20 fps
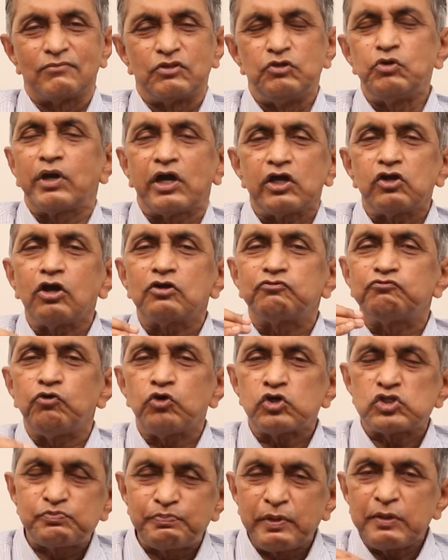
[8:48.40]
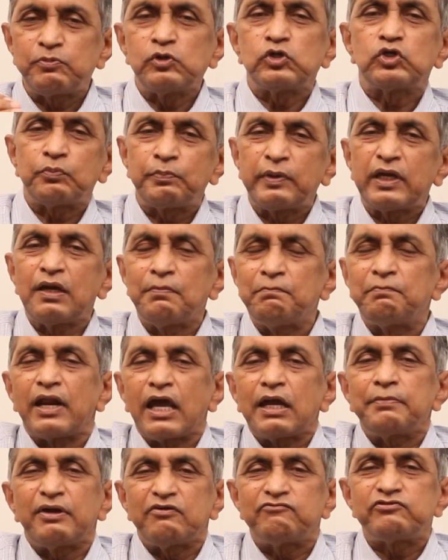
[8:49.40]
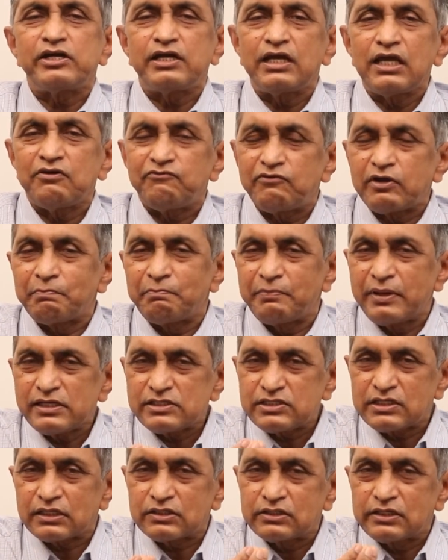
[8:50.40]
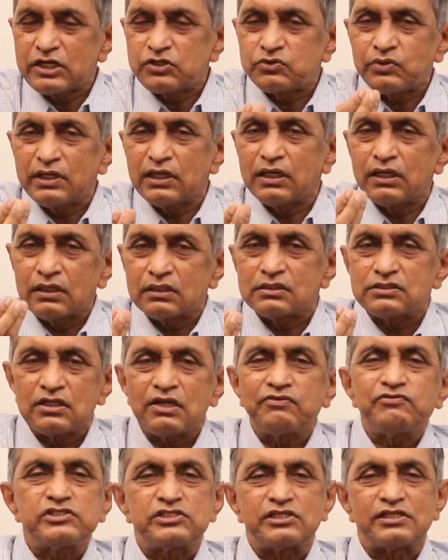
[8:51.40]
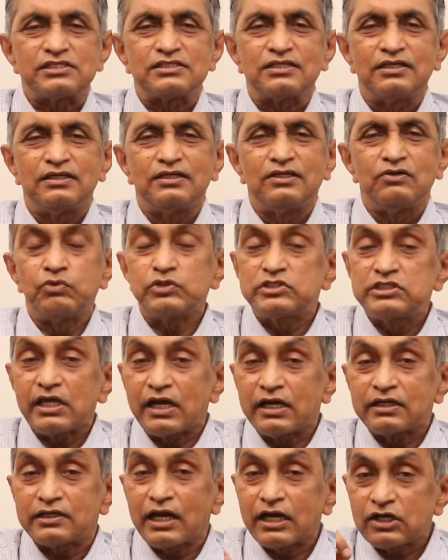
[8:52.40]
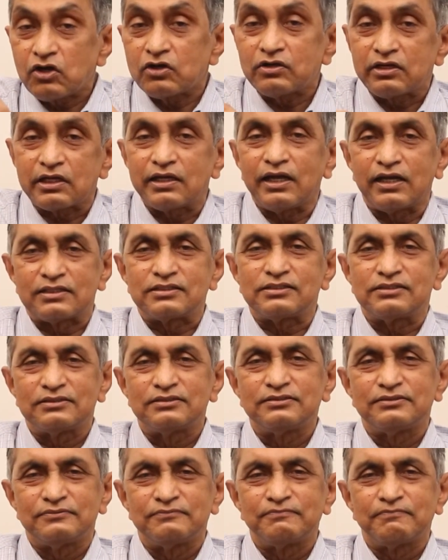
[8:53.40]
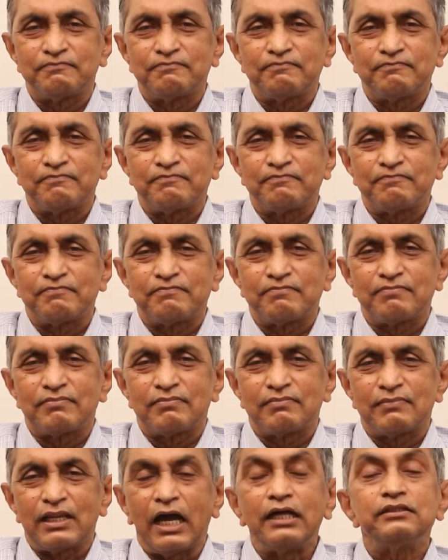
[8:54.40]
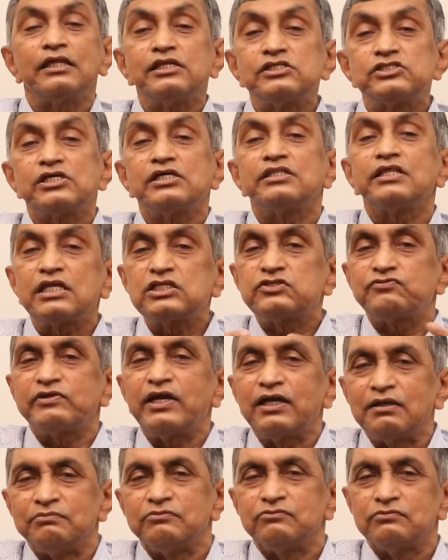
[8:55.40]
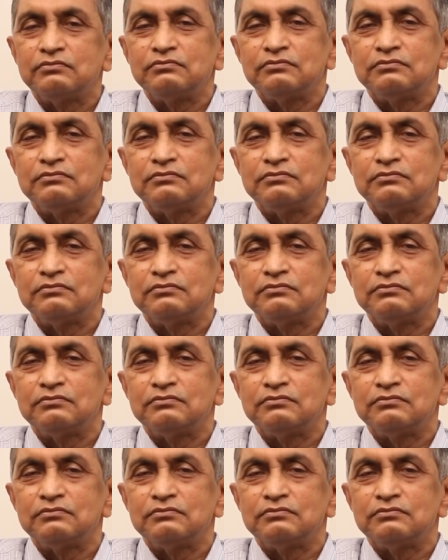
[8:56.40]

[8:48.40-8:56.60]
You cannot force people to pay a bribe every day for basic day-to-day services which they are entitled to get and then say there is freedom.